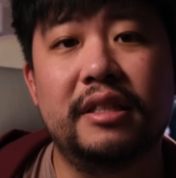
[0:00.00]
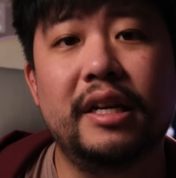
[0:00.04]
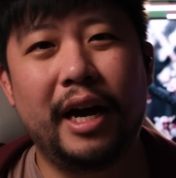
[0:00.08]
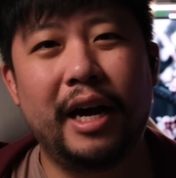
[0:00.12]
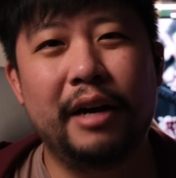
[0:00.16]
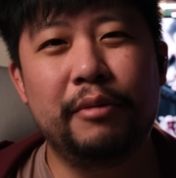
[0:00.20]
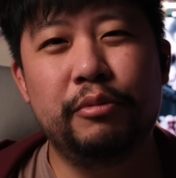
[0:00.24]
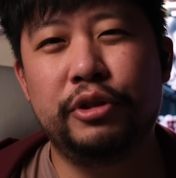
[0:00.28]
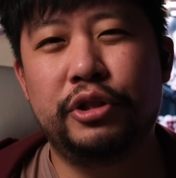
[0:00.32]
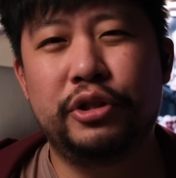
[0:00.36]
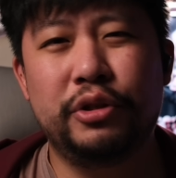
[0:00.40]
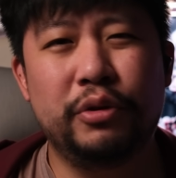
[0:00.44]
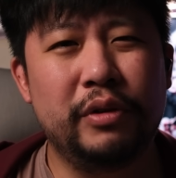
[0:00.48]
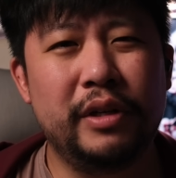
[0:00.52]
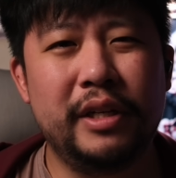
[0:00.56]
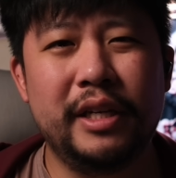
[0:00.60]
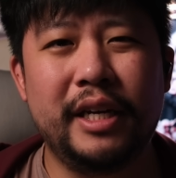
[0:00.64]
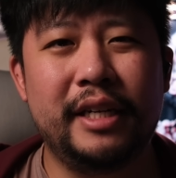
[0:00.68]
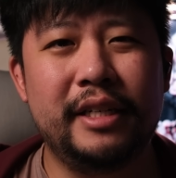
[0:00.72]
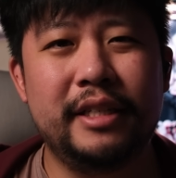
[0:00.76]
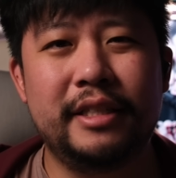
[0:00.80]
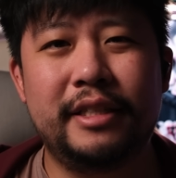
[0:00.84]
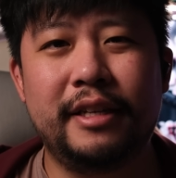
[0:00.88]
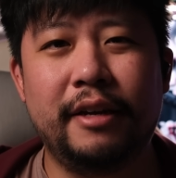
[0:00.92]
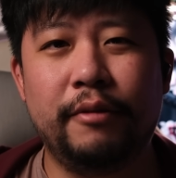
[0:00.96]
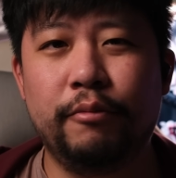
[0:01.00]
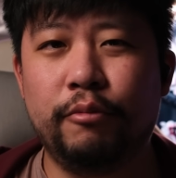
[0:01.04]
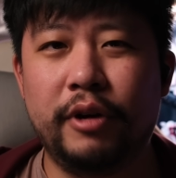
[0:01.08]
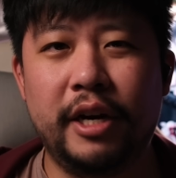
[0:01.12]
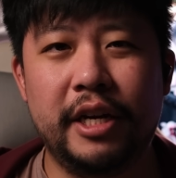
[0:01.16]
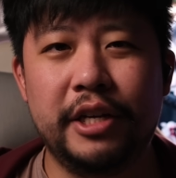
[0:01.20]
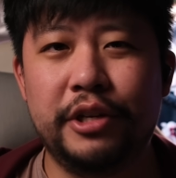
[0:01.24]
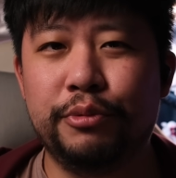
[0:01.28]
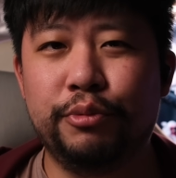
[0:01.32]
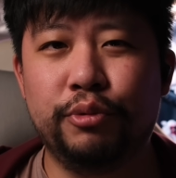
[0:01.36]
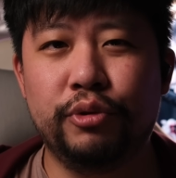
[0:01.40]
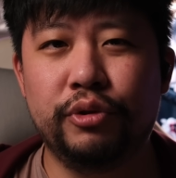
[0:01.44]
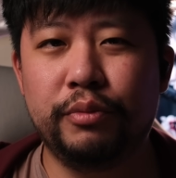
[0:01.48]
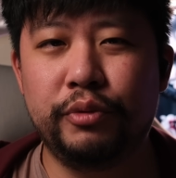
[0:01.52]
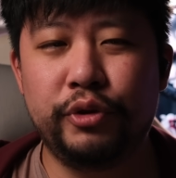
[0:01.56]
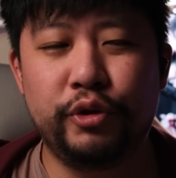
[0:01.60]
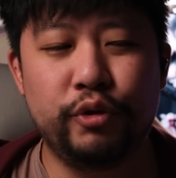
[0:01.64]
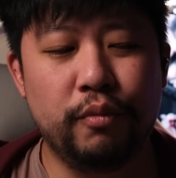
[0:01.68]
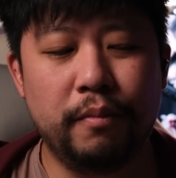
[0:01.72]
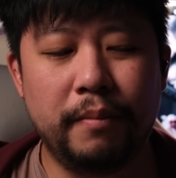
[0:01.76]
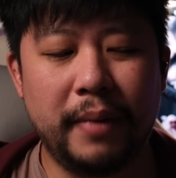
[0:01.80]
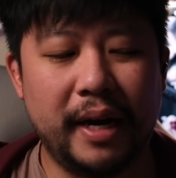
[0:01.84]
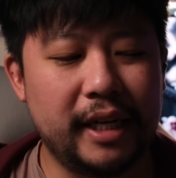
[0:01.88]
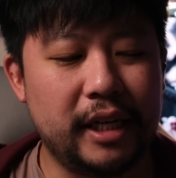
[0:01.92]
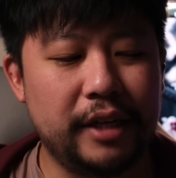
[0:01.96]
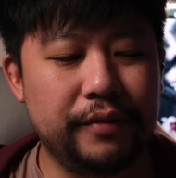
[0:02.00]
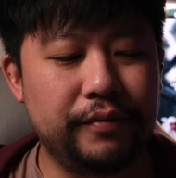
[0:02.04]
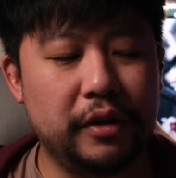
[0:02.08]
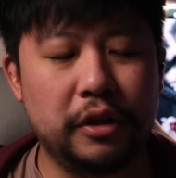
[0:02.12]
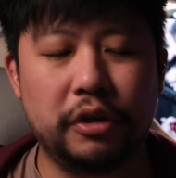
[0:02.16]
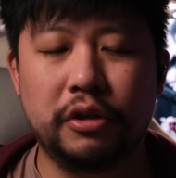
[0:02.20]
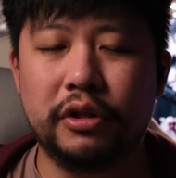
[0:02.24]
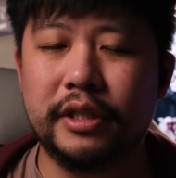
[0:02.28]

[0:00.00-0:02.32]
I would totally understand why you might even